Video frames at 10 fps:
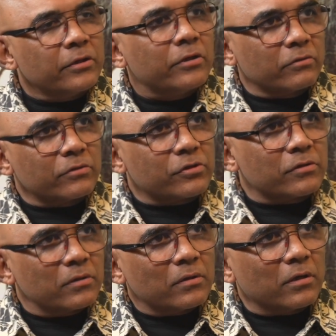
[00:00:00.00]
in the
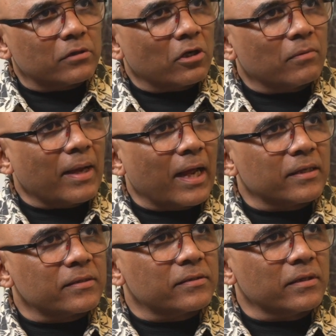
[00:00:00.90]
original, Tom
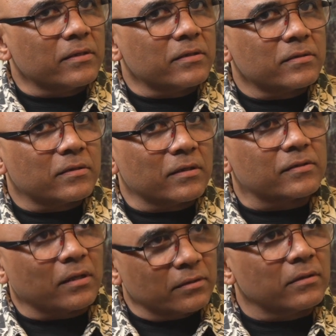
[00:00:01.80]
Hanks is a
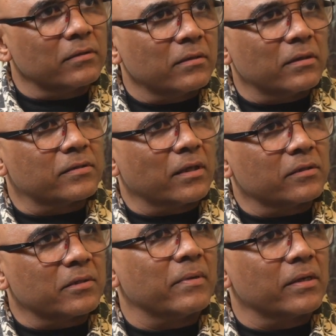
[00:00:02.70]
southerner, a
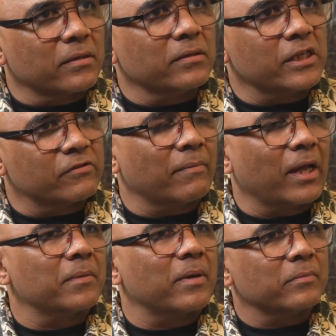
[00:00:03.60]
southern American. He's from
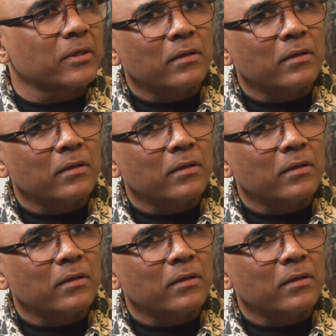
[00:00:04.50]
Alabama.